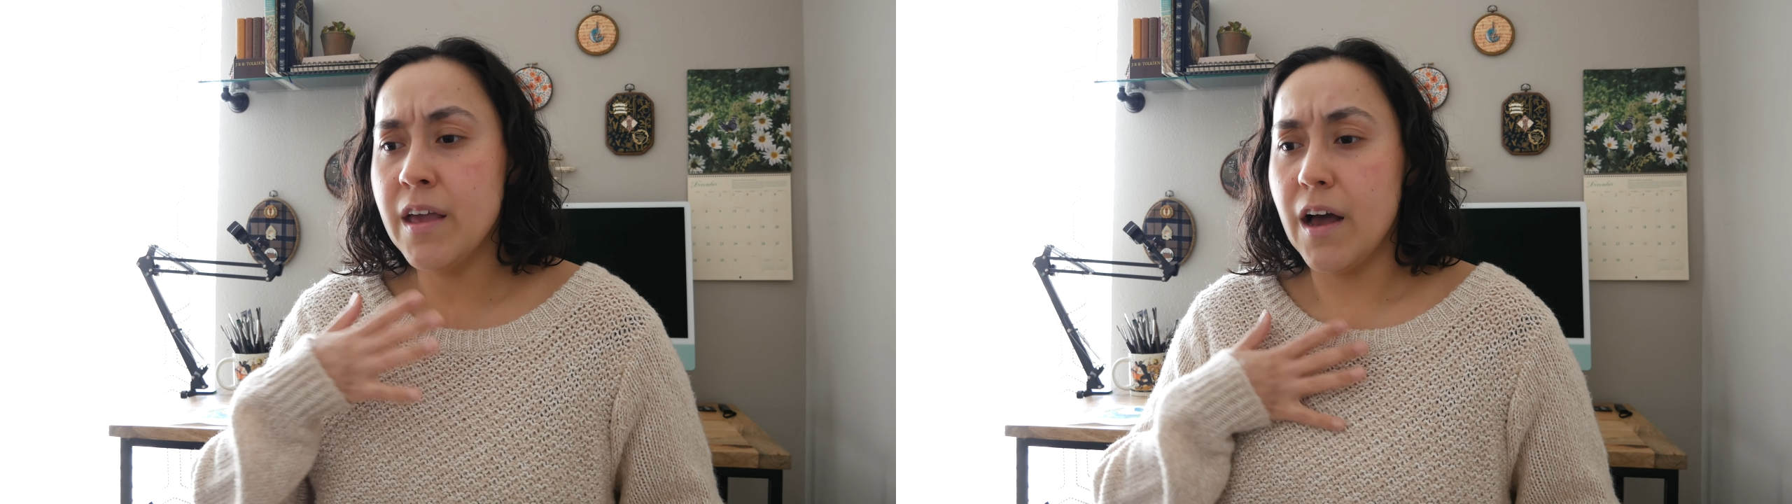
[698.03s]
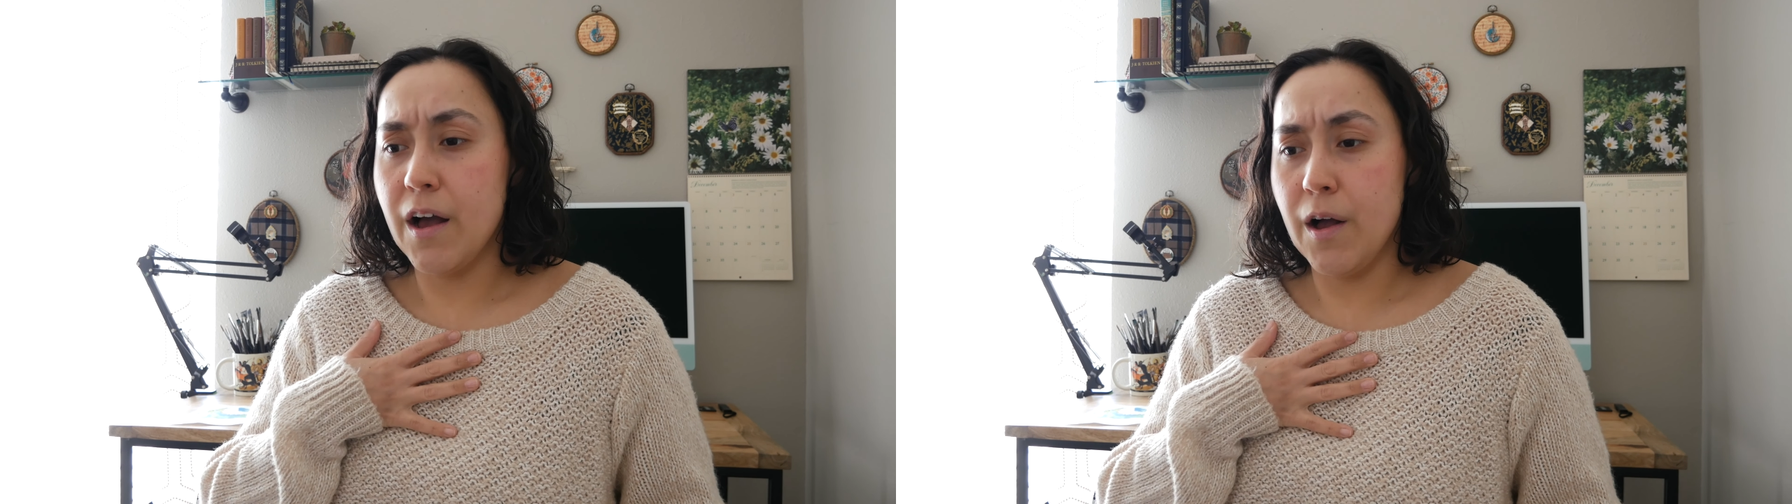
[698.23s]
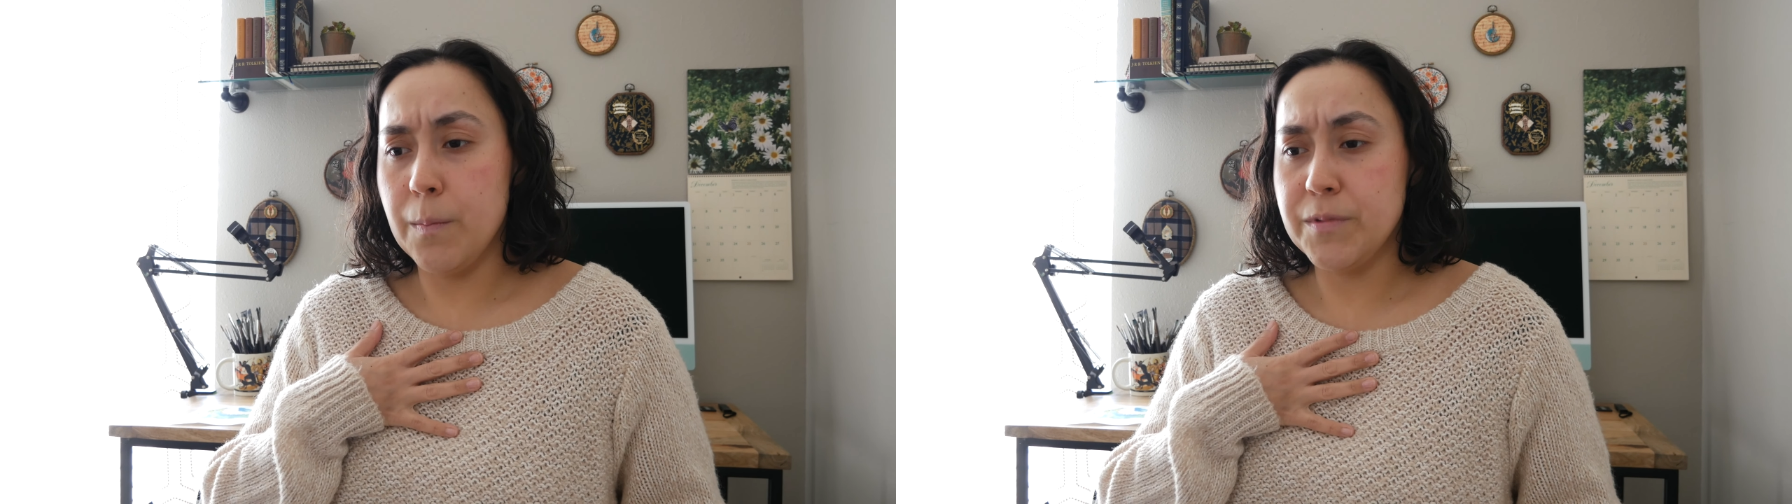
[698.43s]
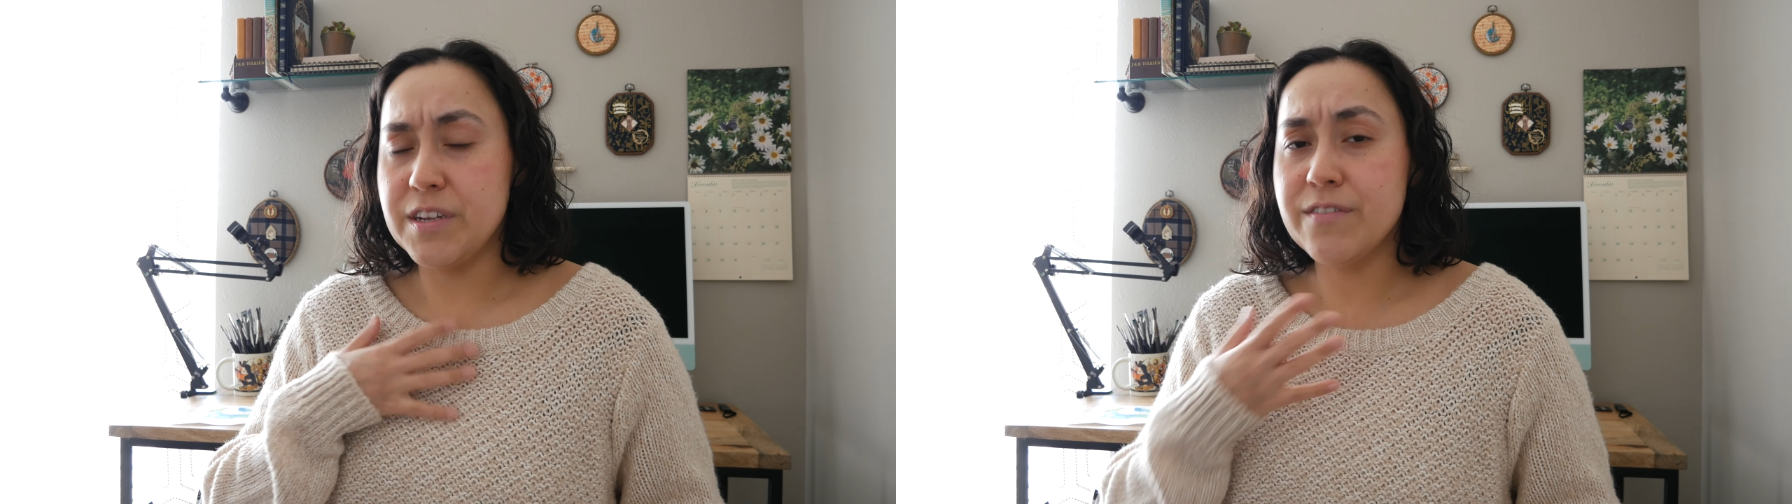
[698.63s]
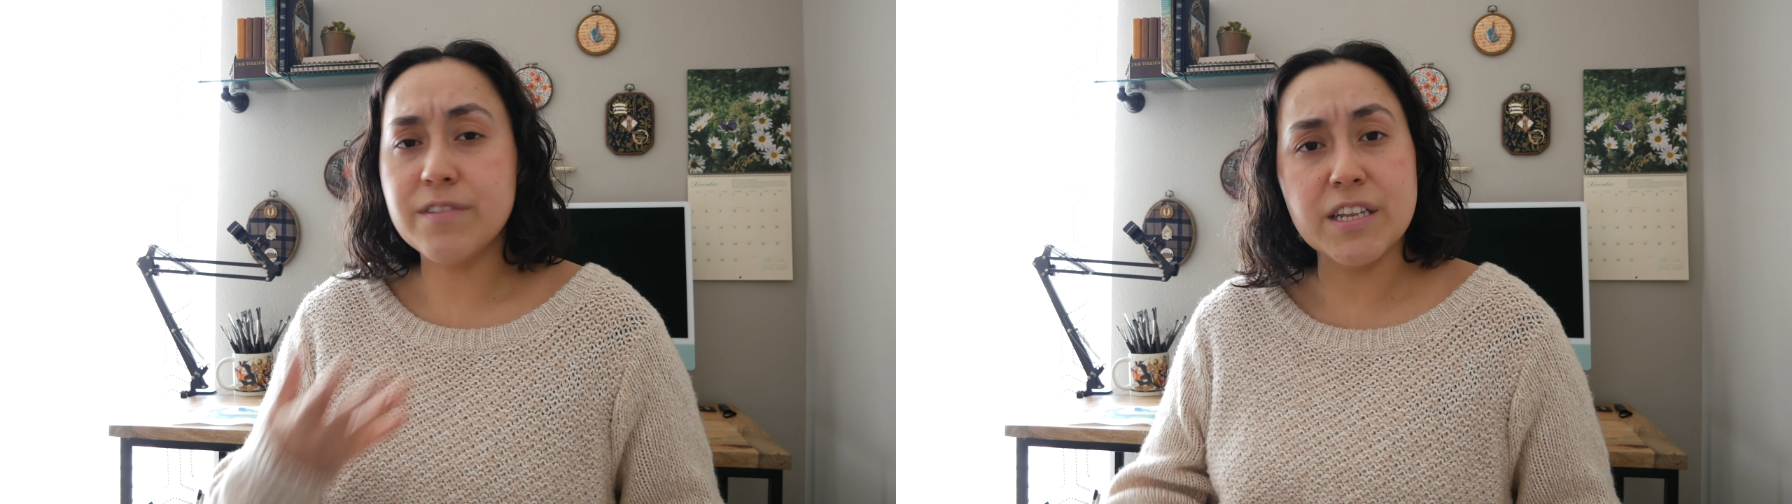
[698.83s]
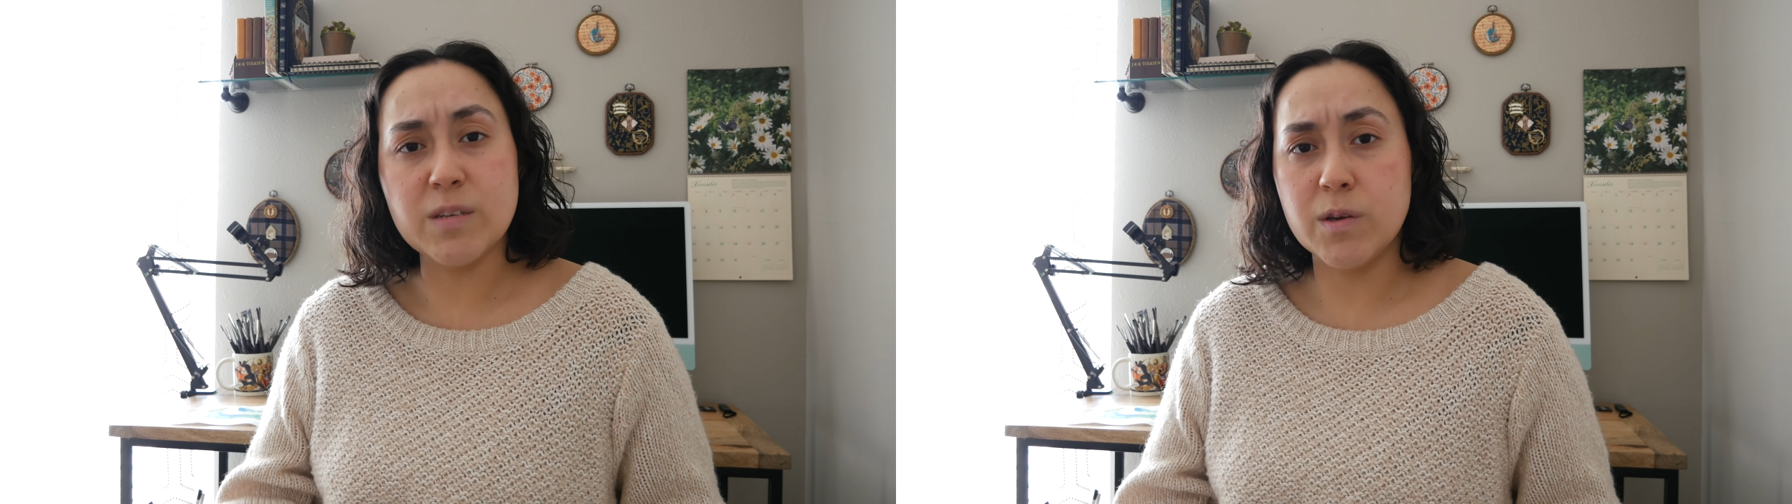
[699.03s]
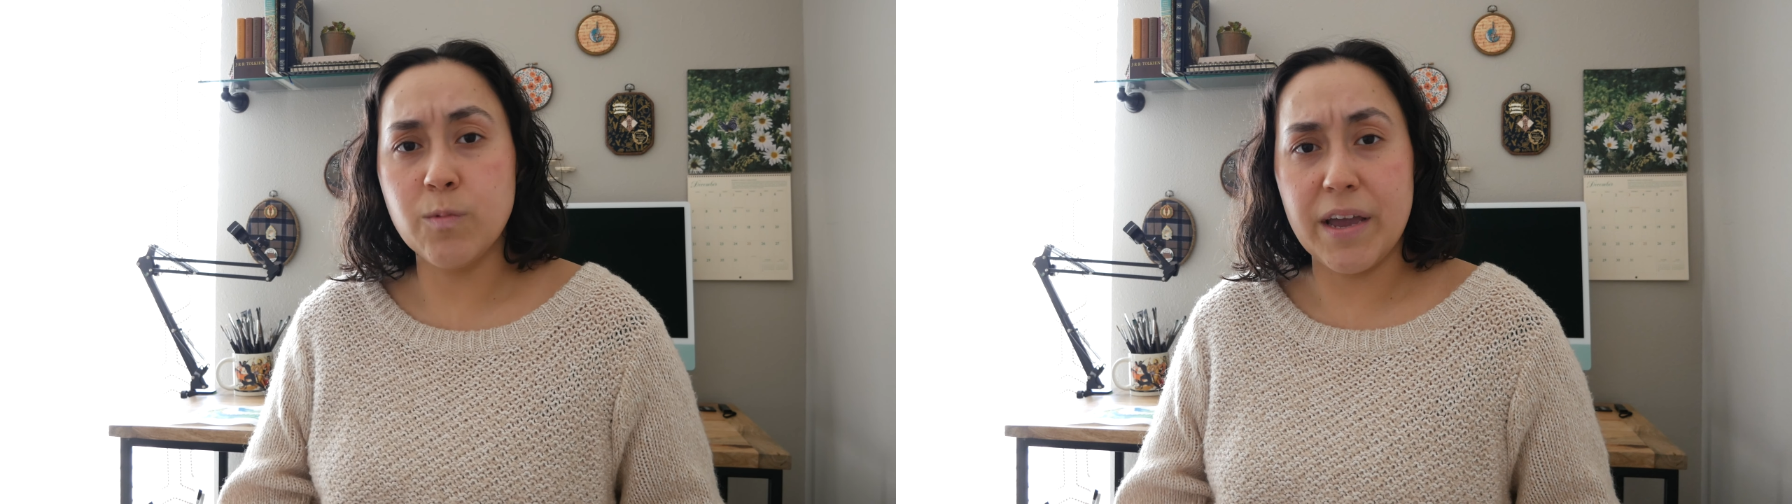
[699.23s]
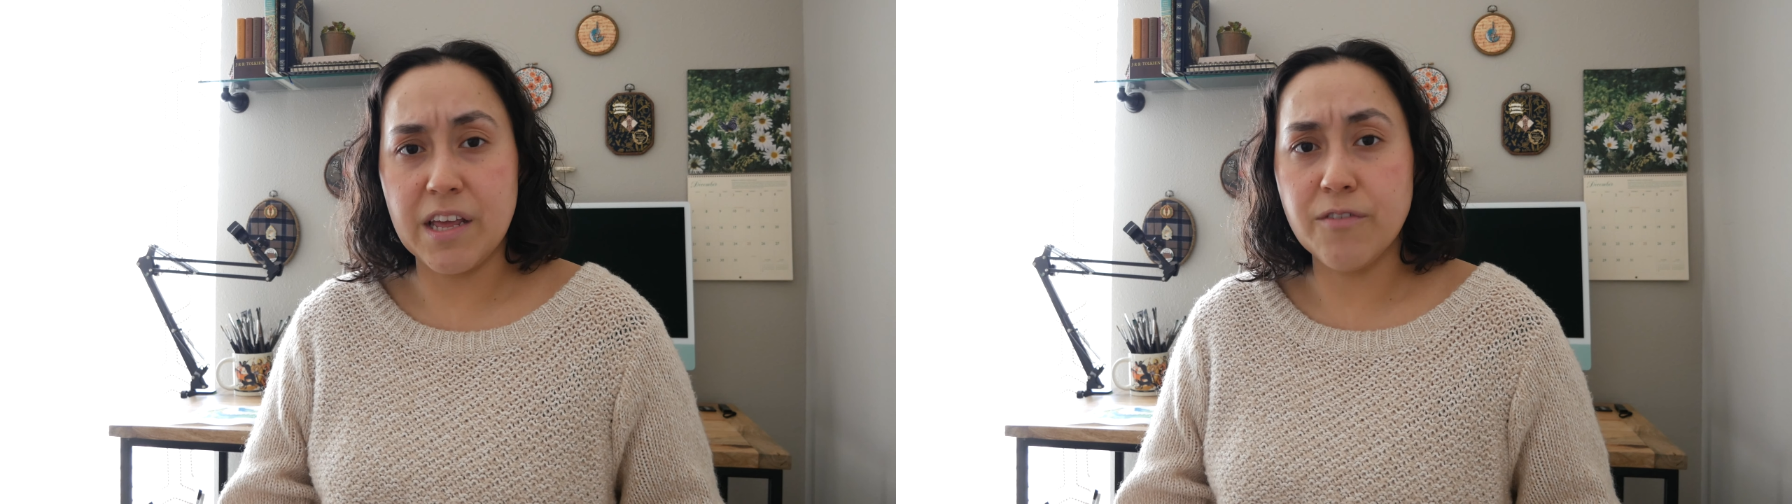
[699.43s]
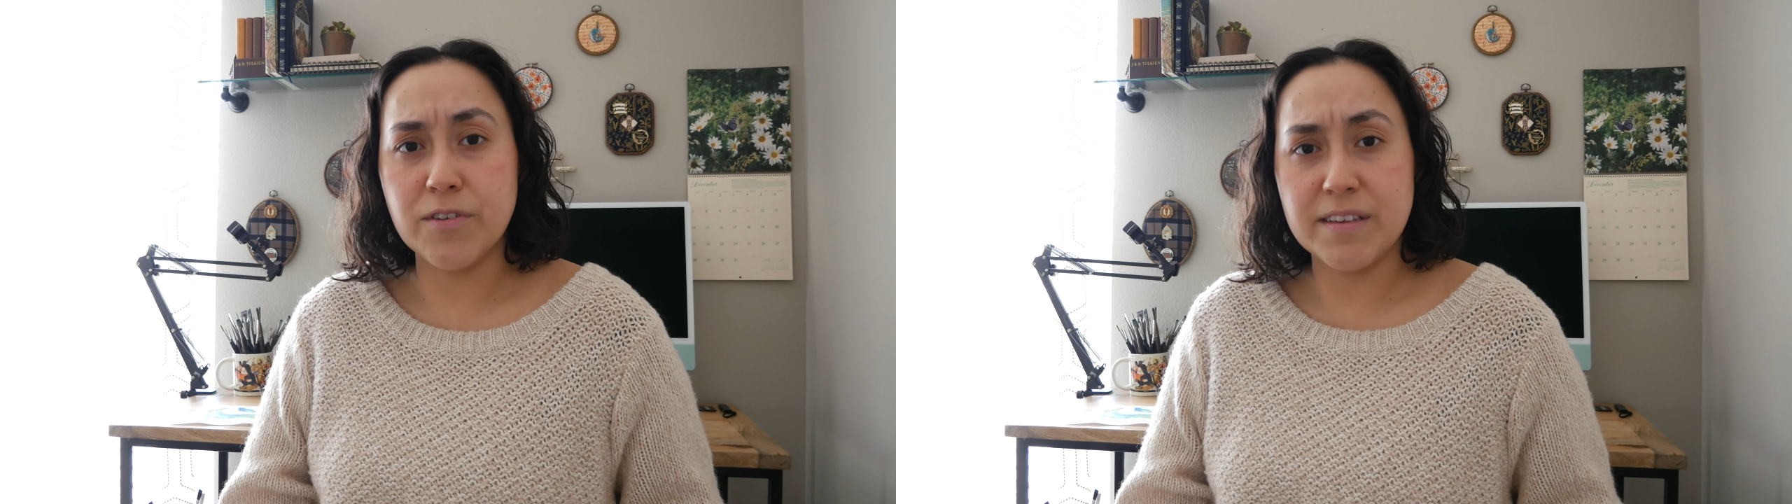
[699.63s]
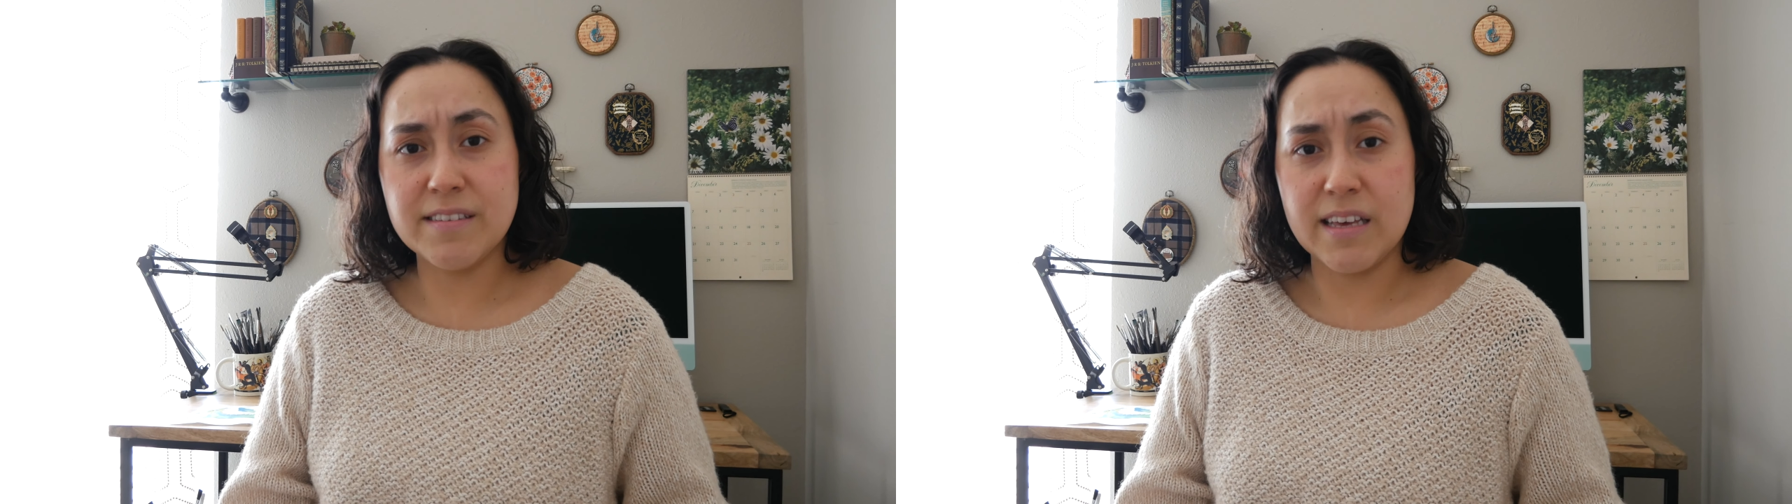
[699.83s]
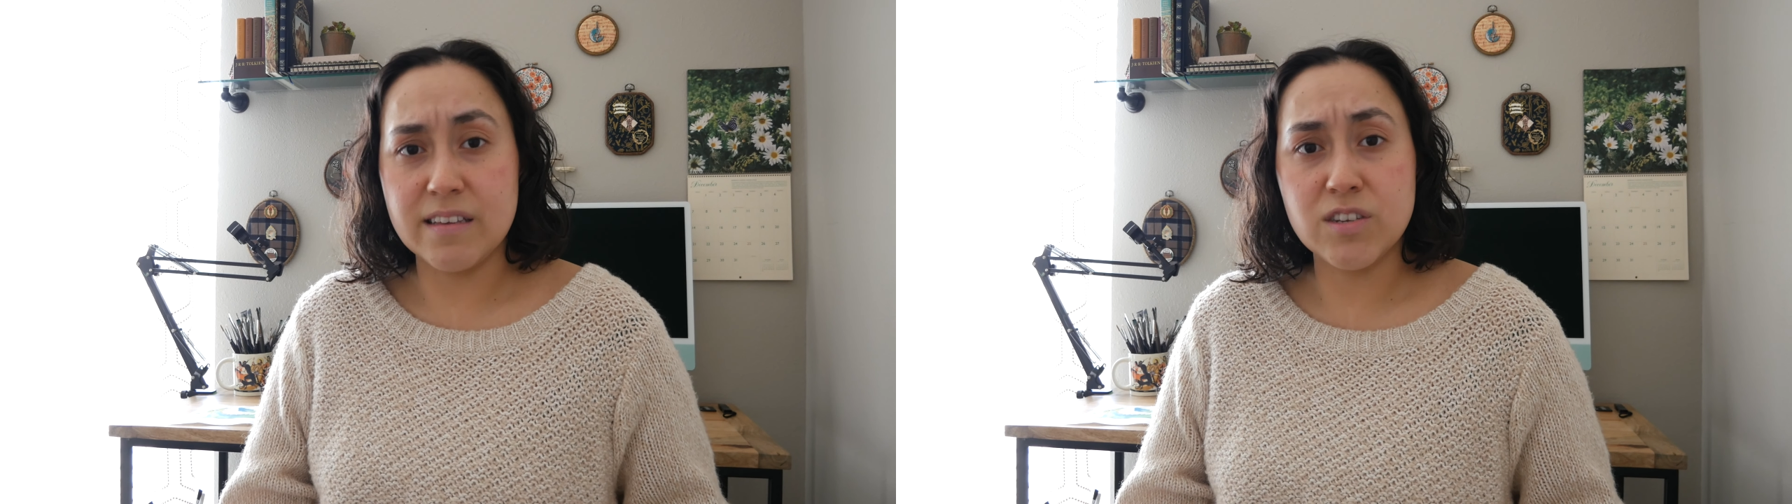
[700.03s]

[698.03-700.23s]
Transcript: You definitely need to be waiting for these things